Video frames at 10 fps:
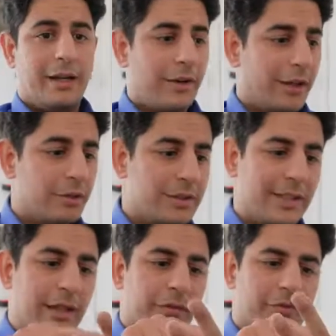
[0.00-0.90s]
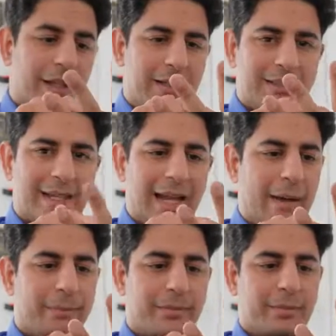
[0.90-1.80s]
and try to see if there is
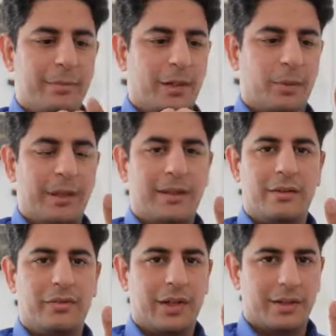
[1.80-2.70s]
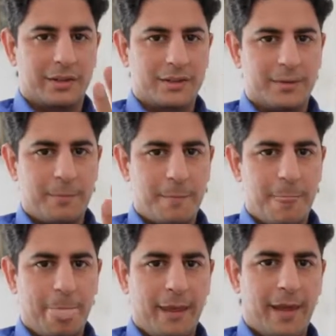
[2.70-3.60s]
gaps between the fingers.
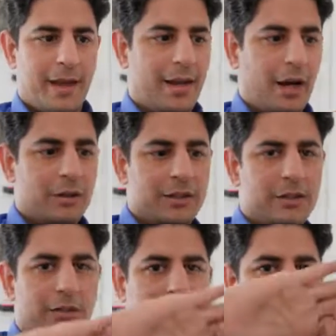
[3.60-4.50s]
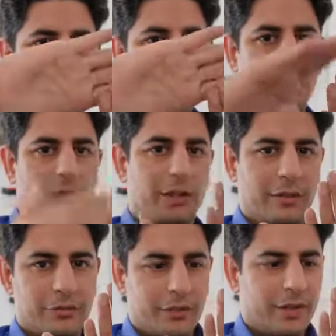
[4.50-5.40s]
And how does your fingers go?
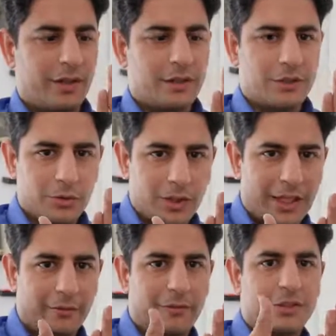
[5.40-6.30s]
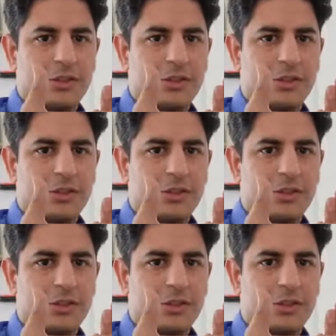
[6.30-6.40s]
If the fingers go like